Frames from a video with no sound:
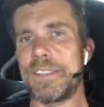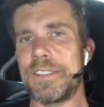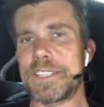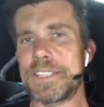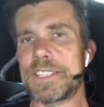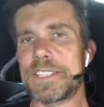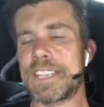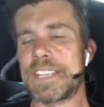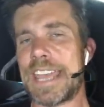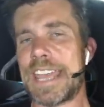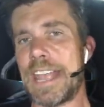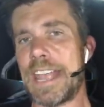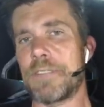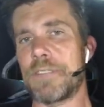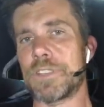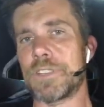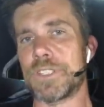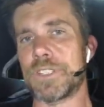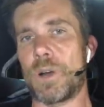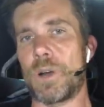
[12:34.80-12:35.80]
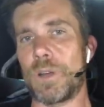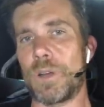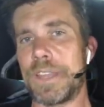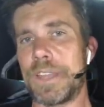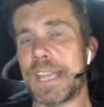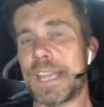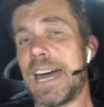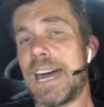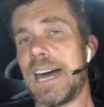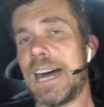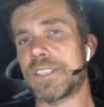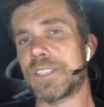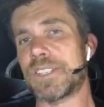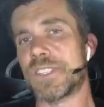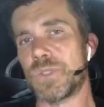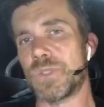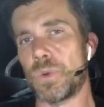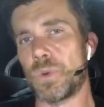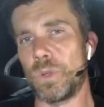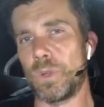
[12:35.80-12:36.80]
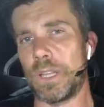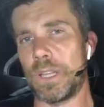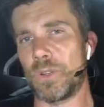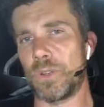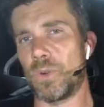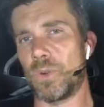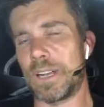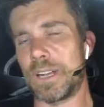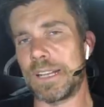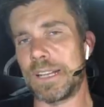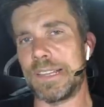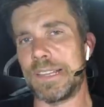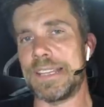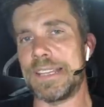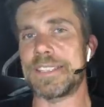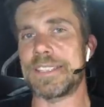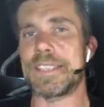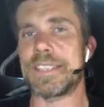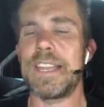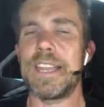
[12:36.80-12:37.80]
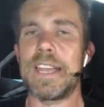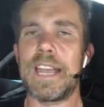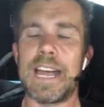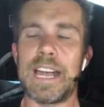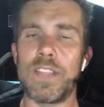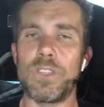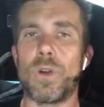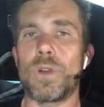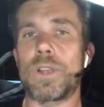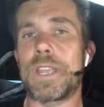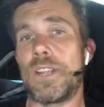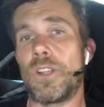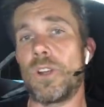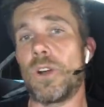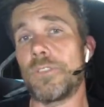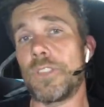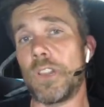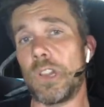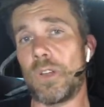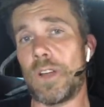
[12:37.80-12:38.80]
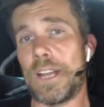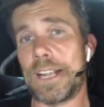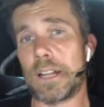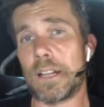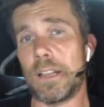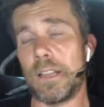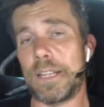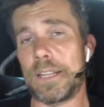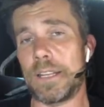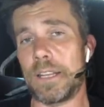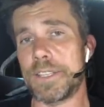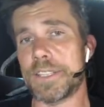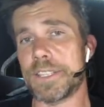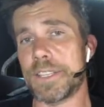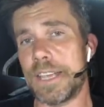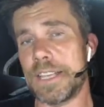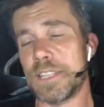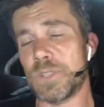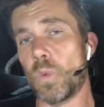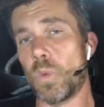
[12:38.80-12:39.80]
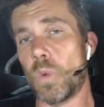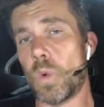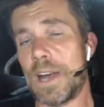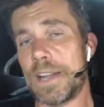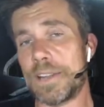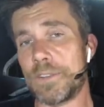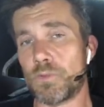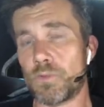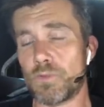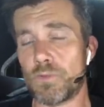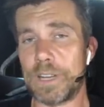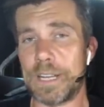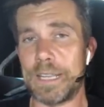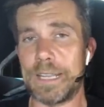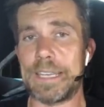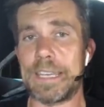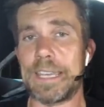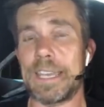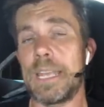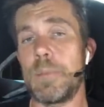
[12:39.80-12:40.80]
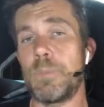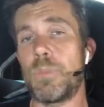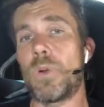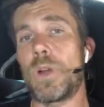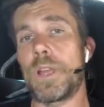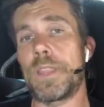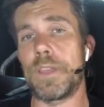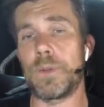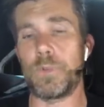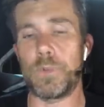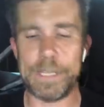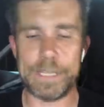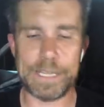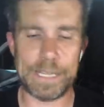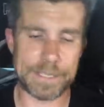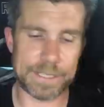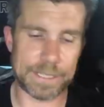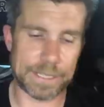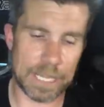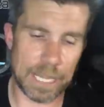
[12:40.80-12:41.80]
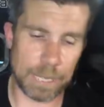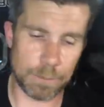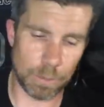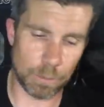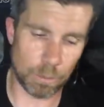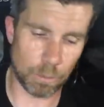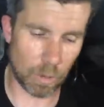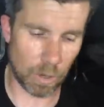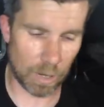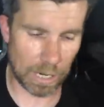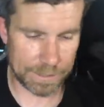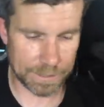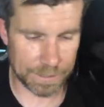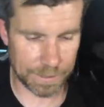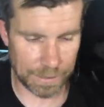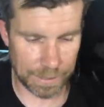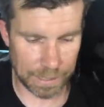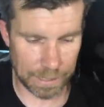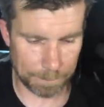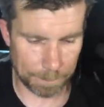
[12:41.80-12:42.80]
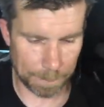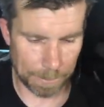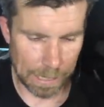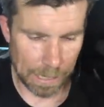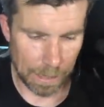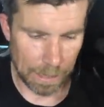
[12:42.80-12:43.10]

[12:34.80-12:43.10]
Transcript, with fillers: this can result in the car stalling or at least not getting off the line cleanly. So that's one really key point that we need to keep in mind there.